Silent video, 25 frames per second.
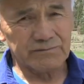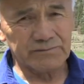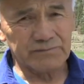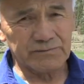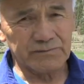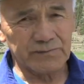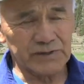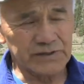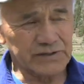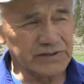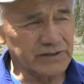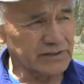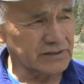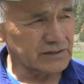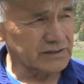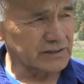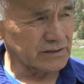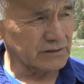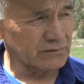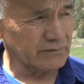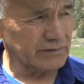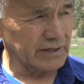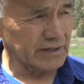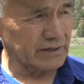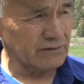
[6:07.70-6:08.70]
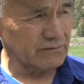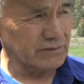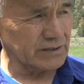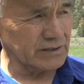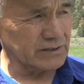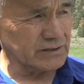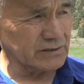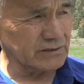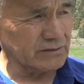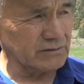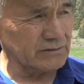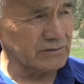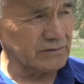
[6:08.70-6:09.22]
But this is what I was
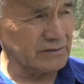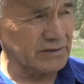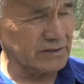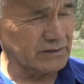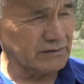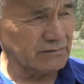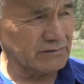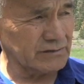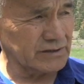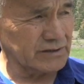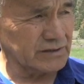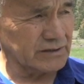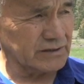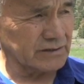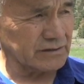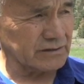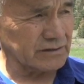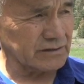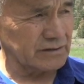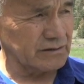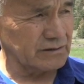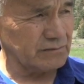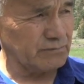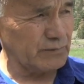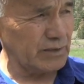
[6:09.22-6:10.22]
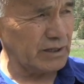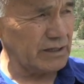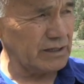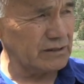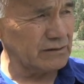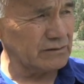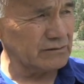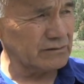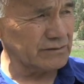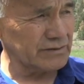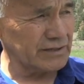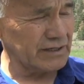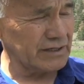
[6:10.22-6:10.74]
told, that there was
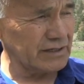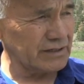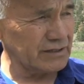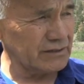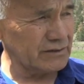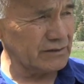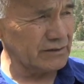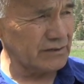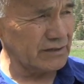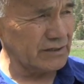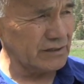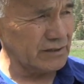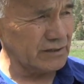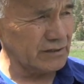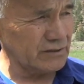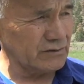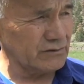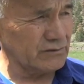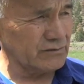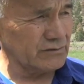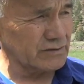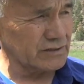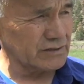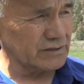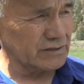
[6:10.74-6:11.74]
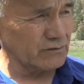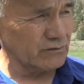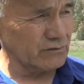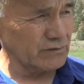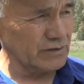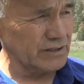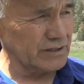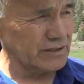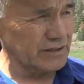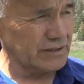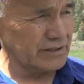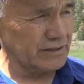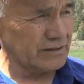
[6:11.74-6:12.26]
Skalpelk, they used the
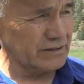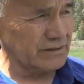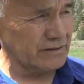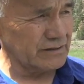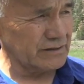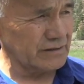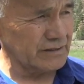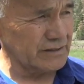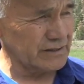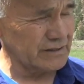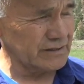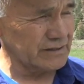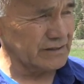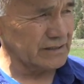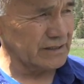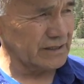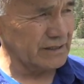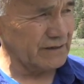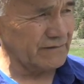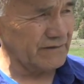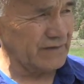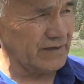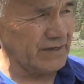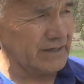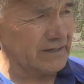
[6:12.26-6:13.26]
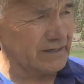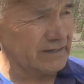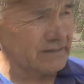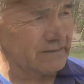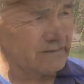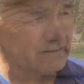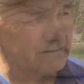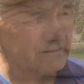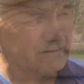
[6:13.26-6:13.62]
word instead of that.